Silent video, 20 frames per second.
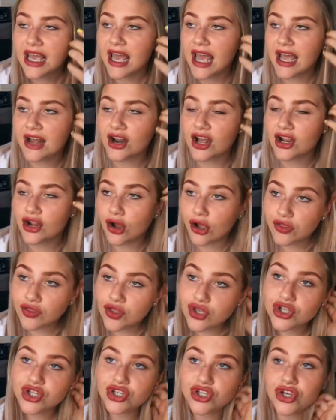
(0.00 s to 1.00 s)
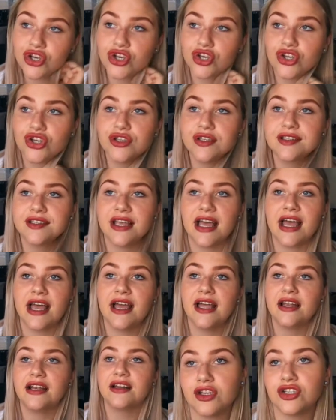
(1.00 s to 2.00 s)
And I got the shoes
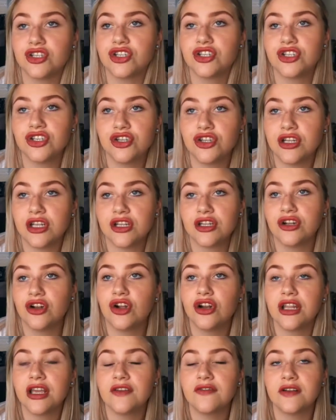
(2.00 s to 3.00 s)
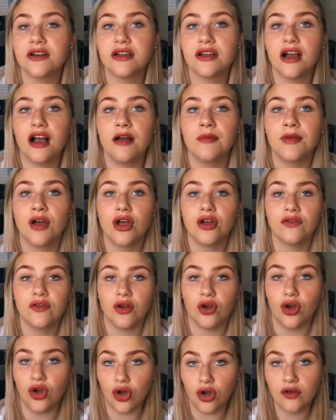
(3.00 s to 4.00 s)
and the shoe did not even come
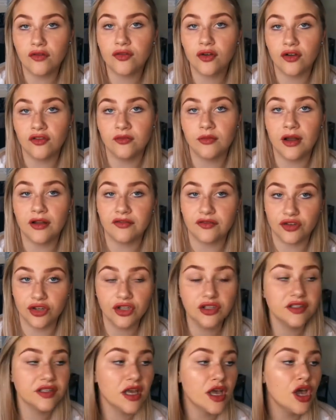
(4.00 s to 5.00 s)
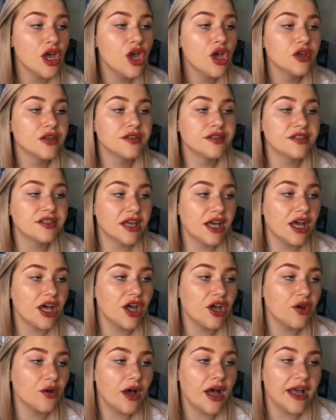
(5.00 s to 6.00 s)
over half of my foot. So
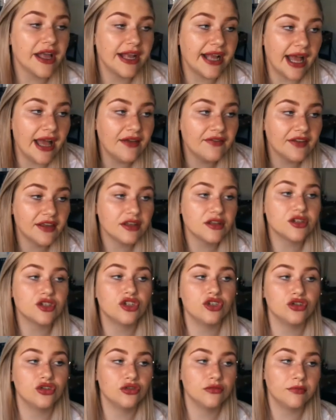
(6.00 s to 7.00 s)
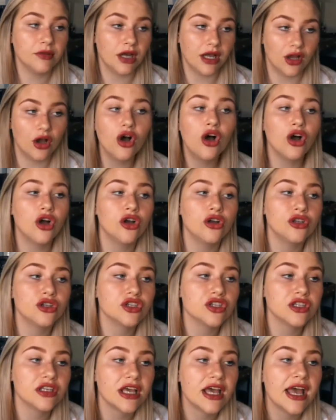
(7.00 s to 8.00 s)
I gave it to my
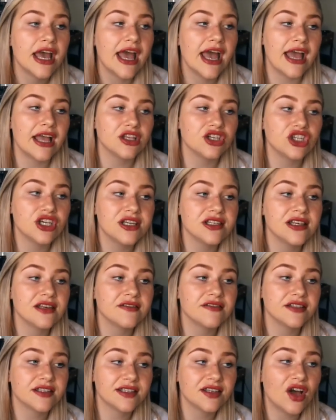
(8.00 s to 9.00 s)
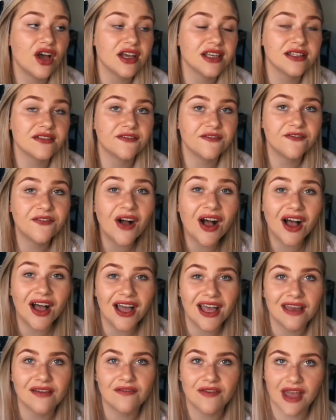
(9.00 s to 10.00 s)
aunt and she's a size
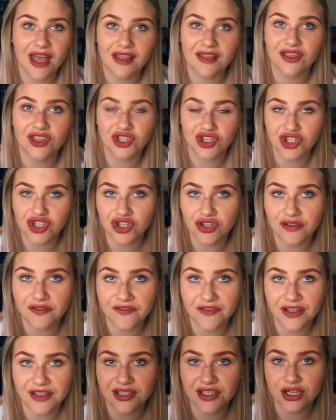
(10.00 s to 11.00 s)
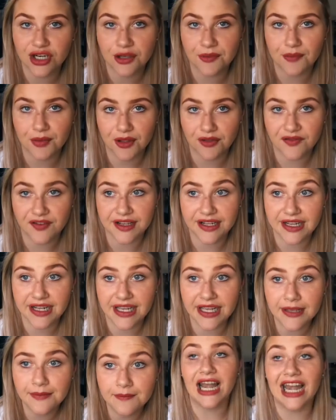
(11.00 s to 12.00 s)
5 and the shoe fitted her
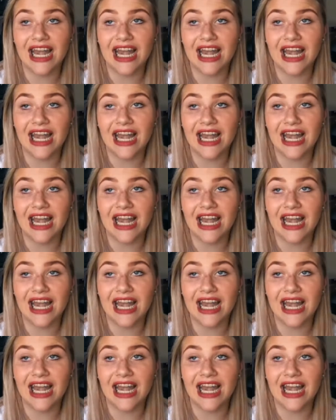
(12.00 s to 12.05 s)
perfectly.